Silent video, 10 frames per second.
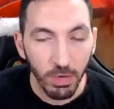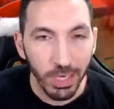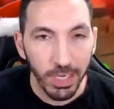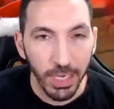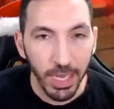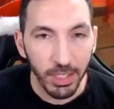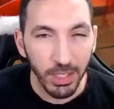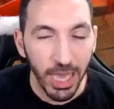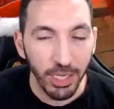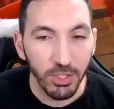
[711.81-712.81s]
for Lydia.
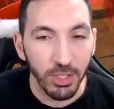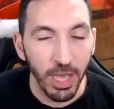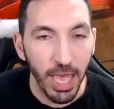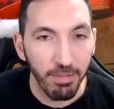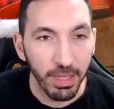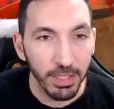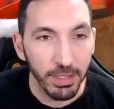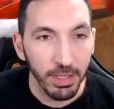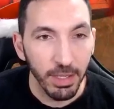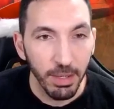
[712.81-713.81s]
Yeah, she's gonna have
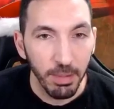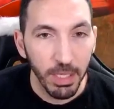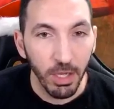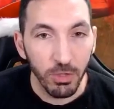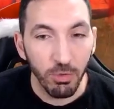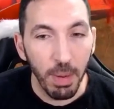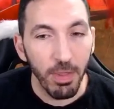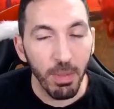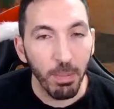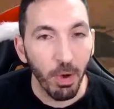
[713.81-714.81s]
it, because
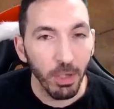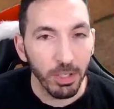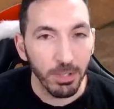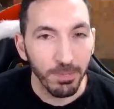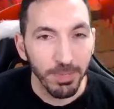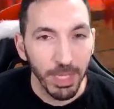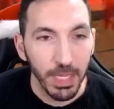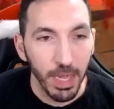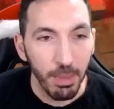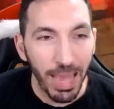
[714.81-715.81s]
remember the boss,
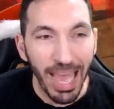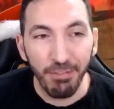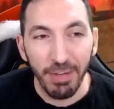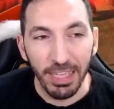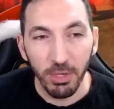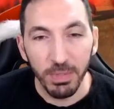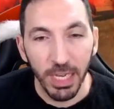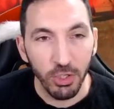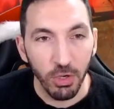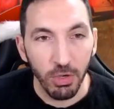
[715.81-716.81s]
um I have Phantom
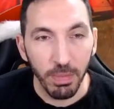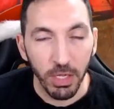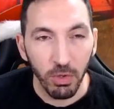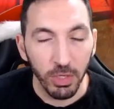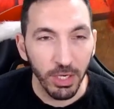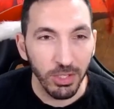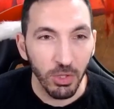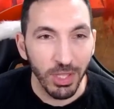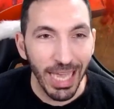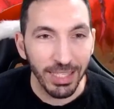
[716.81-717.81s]
Touch on my Coldheart,
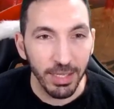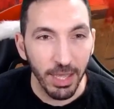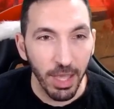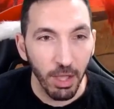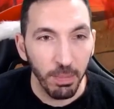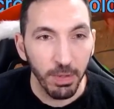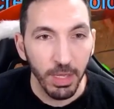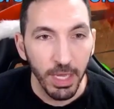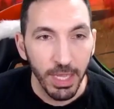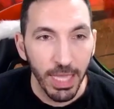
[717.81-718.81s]
so that's gonna help.
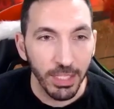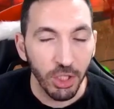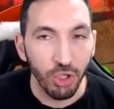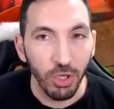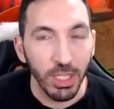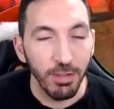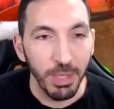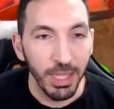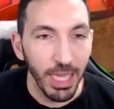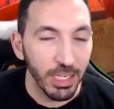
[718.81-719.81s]
That should give
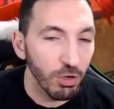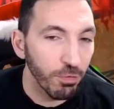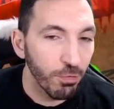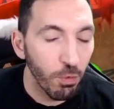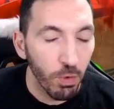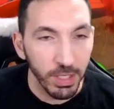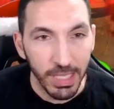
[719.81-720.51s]
me the extra four